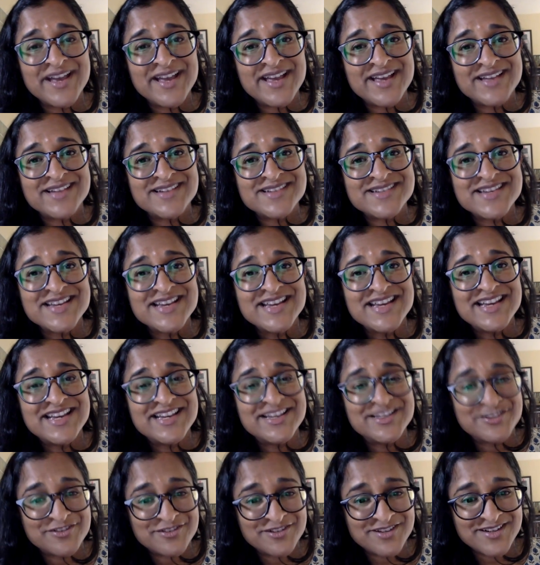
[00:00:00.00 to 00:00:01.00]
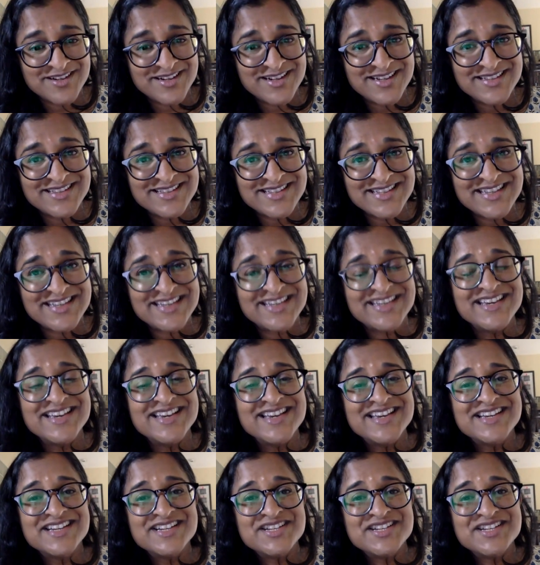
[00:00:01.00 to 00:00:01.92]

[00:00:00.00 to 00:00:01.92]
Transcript: and Indira Gandhi